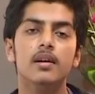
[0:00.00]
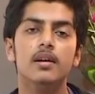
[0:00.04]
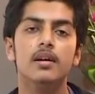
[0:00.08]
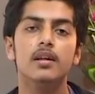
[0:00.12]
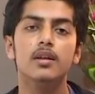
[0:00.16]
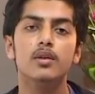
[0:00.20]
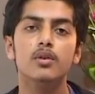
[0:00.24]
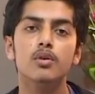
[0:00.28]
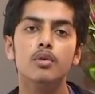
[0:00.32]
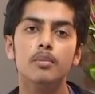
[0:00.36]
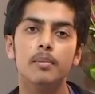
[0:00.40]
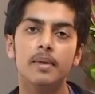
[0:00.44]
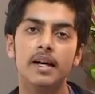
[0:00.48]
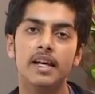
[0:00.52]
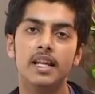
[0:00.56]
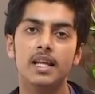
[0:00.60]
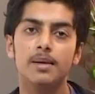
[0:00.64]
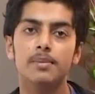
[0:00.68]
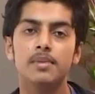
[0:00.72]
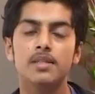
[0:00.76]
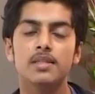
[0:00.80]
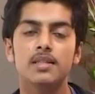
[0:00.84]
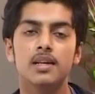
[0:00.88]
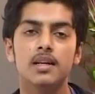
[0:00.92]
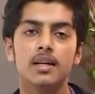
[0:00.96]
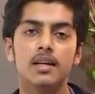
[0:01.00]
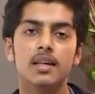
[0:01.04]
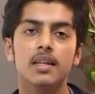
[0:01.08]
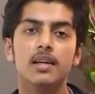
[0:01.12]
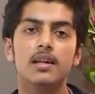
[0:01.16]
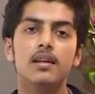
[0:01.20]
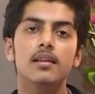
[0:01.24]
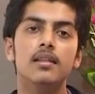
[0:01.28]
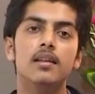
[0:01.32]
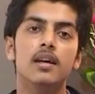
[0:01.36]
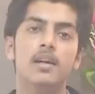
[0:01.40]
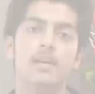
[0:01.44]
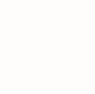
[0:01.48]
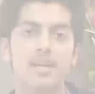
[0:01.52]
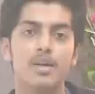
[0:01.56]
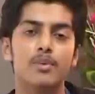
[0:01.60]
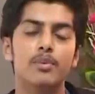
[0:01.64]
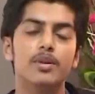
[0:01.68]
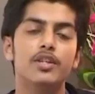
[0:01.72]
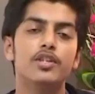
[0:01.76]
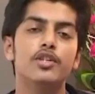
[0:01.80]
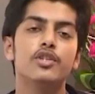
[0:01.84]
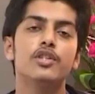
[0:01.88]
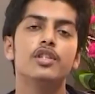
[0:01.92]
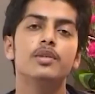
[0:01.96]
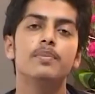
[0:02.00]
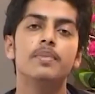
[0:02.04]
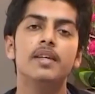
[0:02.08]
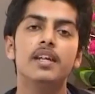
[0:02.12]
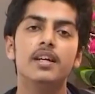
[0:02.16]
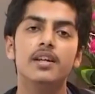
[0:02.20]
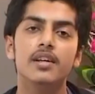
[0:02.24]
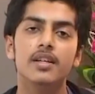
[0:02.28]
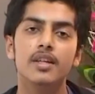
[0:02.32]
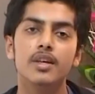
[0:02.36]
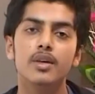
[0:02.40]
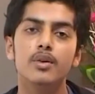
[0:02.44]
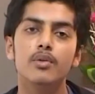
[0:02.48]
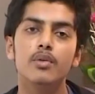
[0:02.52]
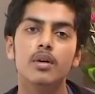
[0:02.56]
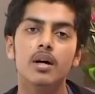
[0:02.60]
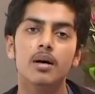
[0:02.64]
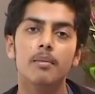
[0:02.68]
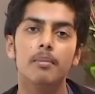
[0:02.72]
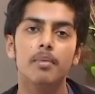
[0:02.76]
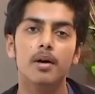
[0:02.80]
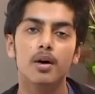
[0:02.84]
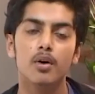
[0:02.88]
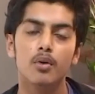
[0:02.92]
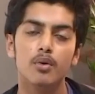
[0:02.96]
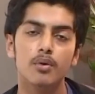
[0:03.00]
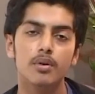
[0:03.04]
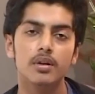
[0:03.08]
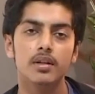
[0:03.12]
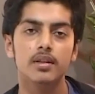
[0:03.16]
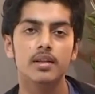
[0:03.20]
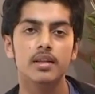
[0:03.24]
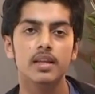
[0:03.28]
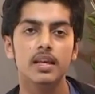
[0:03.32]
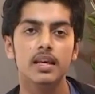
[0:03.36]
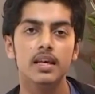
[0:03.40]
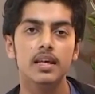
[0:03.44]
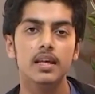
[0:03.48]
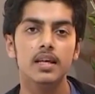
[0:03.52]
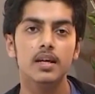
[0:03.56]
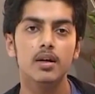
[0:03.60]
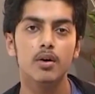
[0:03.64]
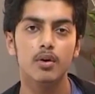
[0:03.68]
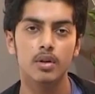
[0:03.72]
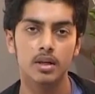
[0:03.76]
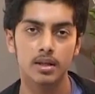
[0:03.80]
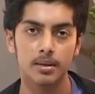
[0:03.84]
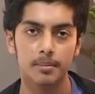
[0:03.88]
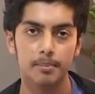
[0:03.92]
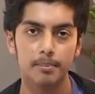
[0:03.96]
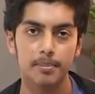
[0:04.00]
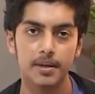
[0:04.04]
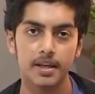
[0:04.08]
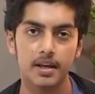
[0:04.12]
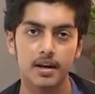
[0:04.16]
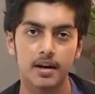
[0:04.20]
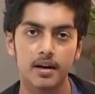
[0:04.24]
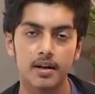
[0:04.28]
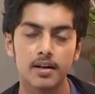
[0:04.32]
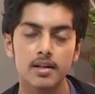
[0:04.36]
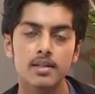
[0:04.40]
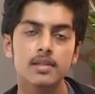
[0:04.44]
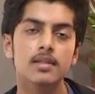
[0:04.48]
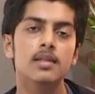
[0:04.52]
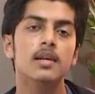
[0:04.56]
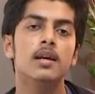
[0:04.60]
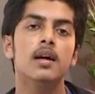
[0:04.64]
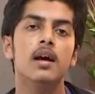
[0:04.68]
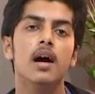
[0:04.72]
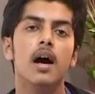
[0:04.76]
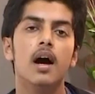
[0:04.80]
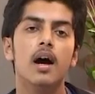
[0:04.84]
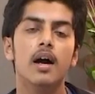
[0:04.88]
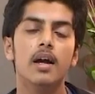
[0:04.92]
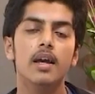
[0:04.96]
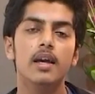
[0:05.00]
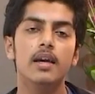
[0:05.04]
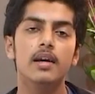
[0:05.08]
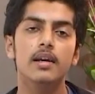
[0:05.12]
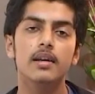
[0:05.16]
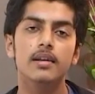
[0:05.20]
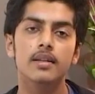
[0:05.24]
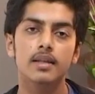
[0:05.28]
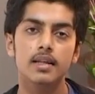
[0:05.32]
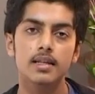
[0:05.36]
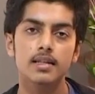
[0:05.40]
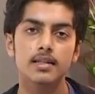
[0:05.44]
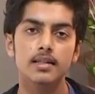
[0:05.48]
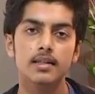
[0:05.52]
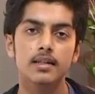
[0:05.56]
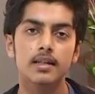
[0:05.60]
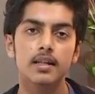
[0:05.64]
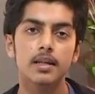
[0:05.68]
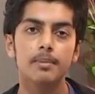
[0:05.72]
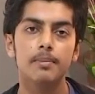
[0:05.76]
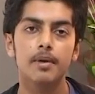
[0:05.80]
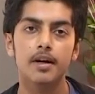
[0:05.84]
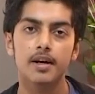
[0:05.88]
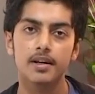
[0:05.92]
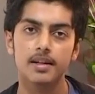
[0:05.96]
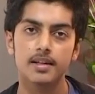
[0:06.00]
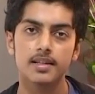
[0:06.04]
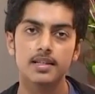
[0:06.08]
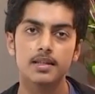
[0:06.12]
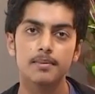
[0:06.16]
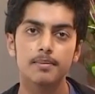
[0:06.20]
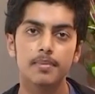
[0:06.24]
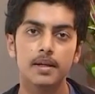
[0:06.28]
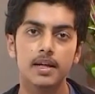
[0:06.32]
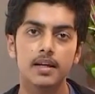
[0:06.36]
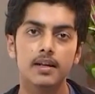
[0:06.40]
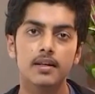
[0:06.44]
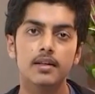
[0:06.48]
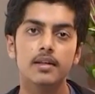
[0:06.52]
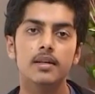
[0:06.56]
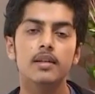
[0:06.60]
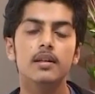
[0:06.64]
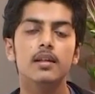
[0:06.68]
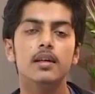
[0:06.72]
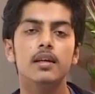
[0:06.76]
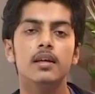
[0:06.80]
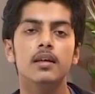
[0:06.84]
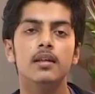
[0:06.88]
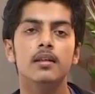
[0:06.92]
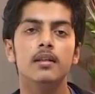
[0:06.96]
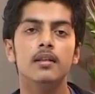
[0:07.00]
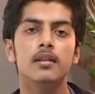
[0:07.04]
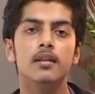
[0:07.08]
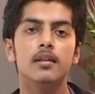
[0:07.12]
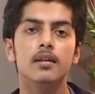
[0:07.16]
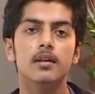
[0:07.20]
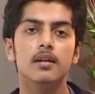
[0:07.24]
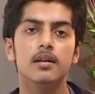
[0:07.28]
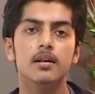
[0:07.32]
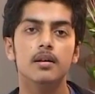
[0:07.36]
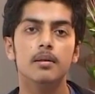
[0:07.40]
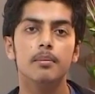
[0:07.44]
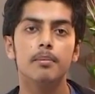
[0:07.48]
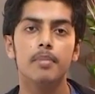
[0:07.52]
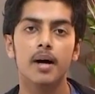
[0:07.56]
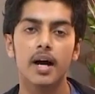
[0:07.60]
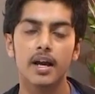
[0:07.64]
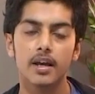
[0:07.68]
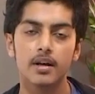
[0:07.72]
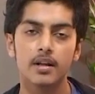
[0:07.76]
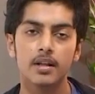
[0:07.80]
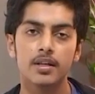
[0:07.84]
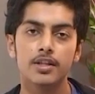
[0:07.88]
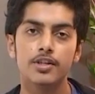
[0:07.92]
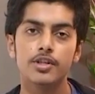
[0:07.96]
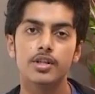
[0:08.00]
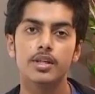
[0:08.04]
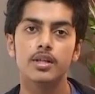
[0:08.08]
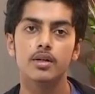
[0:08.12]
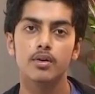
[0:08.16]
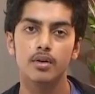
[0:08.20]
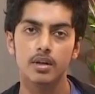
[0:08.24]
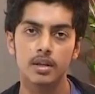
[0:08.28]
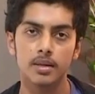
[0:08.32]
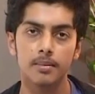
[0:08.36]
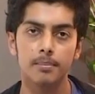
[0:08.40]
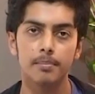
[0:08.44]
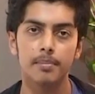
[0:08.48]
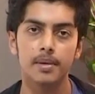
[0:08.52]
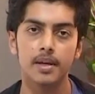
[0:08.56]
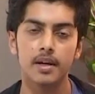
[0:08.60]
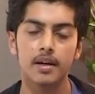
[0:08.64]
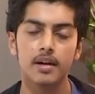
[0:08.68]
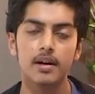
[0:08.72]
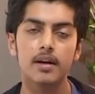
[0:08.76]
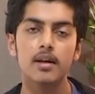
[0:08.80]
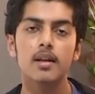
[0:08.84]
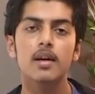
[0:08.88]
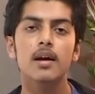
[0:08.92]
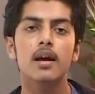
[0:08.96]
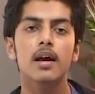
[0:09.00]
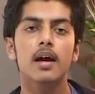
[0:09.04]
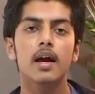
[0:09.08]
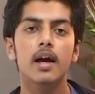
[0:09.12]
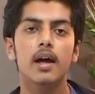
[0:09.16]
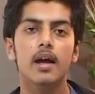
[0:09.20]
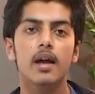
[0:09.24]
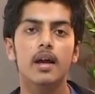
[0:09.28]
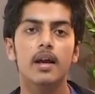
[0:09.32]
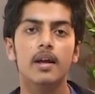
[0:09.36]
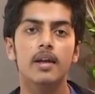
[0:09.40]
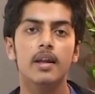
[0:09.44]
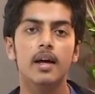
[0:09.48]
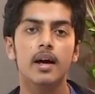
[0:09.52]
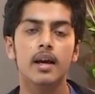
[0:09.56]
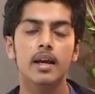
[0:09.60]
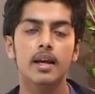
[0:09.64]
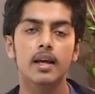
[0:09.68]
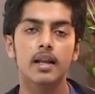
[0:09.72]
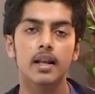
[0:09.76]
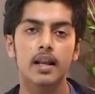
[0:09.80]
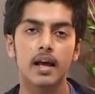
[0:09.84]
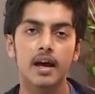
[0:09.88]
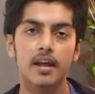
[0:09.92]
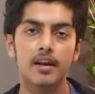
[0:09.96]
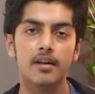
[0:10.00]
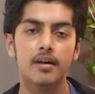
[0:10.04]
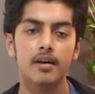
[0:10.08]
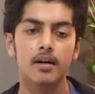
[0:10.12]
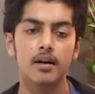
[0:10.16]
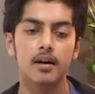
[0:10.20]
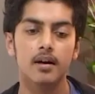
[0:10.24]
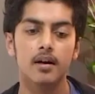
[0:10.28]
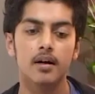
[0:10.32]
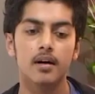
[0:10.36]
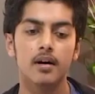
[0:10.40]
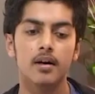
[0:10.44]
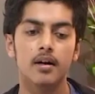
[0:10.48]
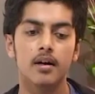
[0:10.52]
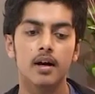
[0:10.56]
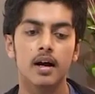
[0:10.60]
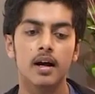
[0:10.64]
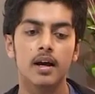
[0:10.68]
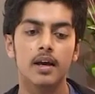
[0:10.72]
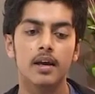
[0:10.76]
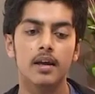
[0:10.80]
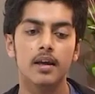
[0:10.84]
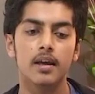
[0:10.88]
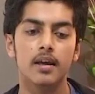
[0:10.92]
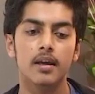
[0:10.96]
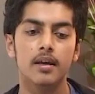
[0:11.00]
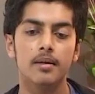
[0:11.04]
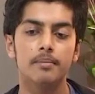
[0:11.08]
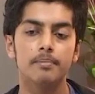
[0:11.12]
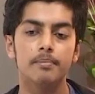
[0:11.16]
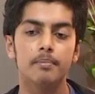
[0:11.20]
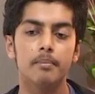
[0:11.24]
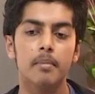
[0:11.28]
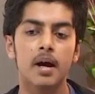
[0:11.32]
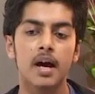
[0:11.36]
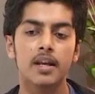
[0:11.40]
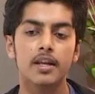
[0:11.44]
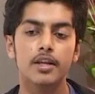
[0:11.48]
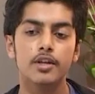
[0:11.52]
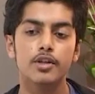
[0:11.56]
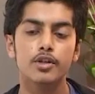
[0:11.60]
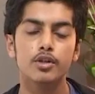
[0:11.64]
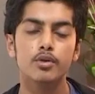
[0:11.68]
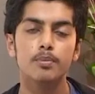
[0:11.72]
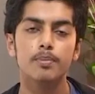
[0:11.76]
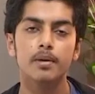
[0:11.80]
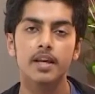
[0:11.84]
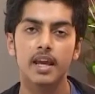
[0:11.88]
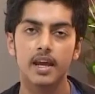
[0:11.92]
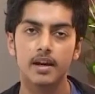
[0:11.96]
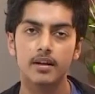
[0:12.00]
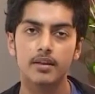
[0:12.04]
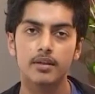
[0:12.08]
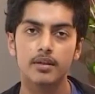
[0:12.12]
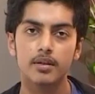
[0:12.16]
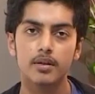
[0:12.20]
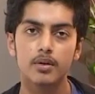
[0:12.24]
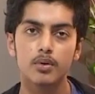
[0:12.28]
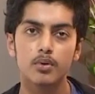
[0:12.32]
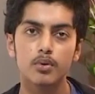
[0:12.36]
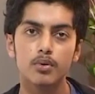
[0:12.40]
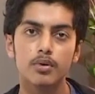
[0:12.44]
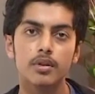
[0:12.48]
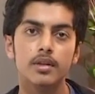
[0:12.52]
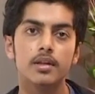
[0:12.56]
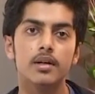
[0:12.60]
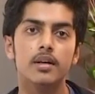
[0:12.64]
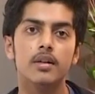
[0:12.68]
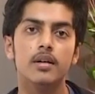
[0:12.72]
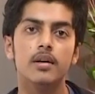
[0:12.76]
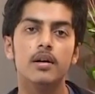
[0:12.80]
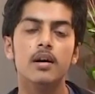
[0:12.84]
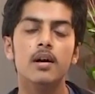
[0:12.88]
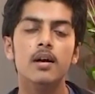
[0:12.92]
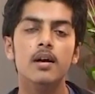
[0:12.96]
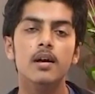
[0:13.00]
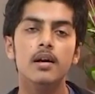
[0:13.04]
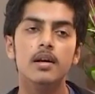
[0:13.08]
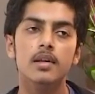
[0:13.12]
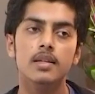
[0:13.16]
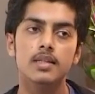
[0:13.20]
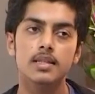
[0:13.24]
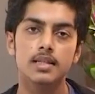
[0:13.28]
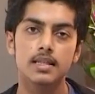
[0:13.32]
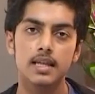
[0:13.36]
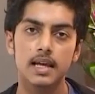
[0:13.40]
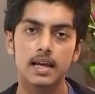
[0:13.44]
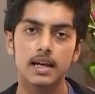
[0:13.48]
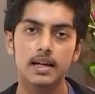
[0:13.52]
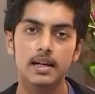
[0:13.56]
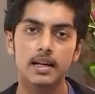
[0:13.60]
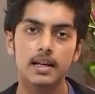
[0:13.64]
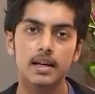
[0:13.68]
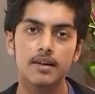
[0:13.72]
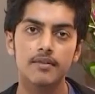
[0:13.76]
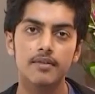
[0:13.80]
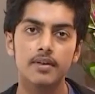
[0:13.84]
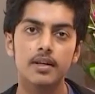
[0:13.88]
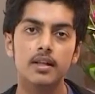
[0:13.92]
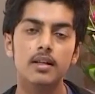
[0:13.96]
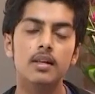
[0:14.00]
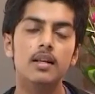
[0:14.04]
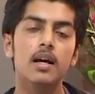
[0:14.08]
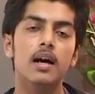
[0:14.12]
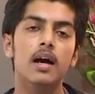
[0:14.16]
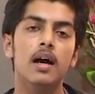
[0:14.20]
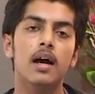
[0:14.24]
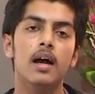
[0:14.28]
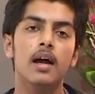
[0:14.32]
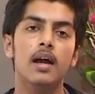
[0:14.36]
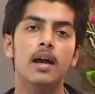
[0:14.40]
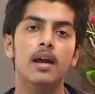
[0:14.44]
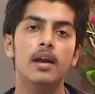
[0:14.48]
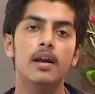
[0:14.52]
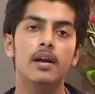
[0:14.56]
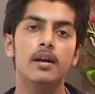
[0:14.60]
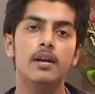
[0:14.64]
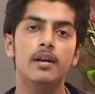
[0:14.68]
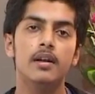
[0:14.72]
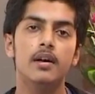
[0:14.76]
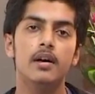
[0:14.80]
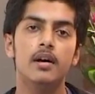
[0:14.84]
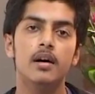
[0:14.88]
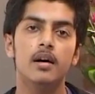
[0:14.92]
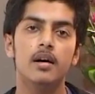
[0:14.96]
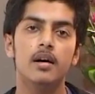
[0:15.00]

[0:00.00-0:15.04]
Hello, my name is Sankeerth and I'd wish to speak to you about the Olympiads. I had recently participated in the biology Olympiad and I managed to get through the state level and